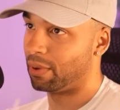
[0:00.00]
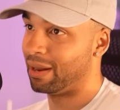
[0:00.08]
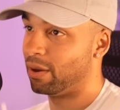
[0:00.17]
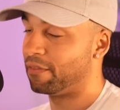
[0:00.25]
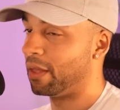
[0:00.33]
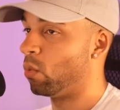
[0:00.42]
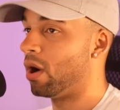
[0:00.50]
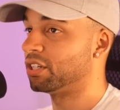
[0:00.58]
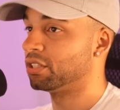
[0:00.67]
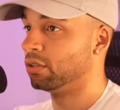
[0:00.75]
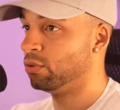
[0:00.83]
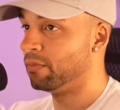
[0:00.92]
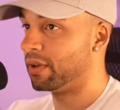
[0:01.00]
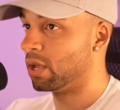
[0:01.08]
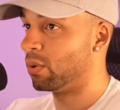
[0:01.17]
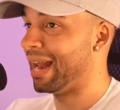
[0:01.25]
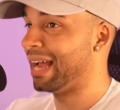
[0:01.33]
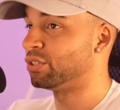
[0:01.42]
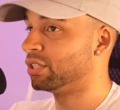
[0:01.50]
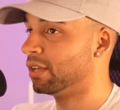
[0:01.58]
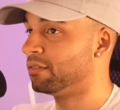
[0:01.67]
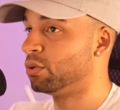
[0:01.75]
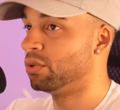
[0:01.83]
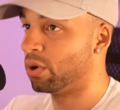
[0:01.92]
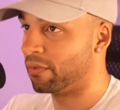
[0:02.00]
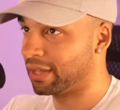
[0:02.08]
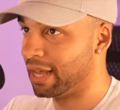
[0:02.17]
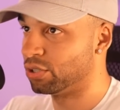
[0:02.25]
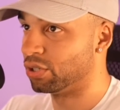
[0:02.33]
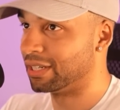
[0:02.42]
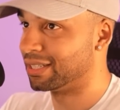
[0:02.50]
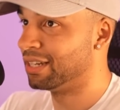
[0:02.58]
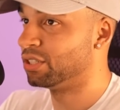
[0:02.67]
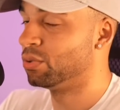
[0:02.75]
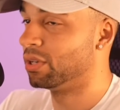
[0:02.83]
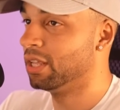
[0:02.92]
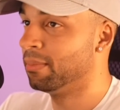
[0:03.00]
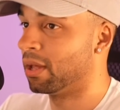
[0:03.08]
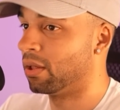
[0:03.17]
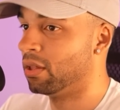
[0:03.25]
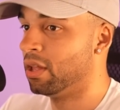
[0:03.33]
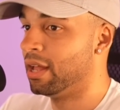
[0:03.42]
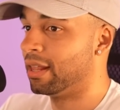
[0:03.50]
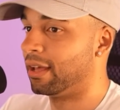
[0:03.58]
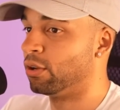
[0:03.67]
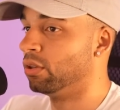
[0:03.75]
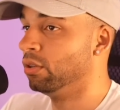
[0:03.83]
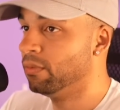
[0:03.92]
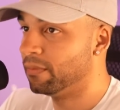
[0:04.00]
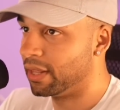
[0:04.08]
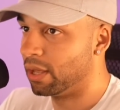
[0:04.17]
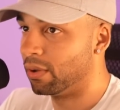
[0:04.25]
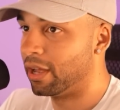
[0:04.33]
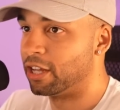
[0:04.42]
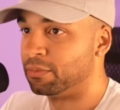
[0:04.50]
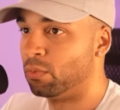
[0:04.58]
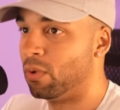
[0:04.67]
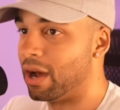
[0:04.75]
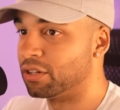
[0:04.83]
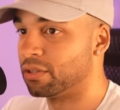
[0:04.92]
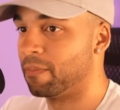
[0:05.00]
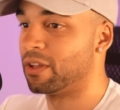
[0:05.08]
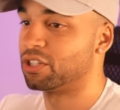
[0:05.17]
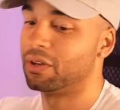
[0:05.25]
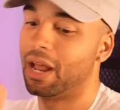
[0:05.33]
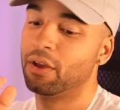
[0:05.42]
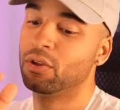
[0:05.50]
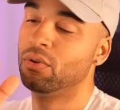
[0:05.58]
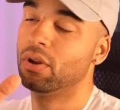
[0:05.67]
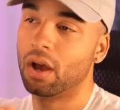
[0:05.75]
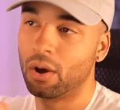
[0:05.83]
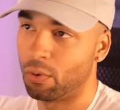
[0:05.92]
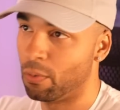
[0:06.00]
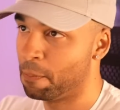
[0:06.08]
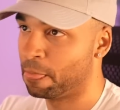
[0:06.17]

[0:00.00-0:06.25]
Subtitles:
And if they watch the Loom video, it actually gives you a notification. It sends you an email that your Loom video has been watched. So now you know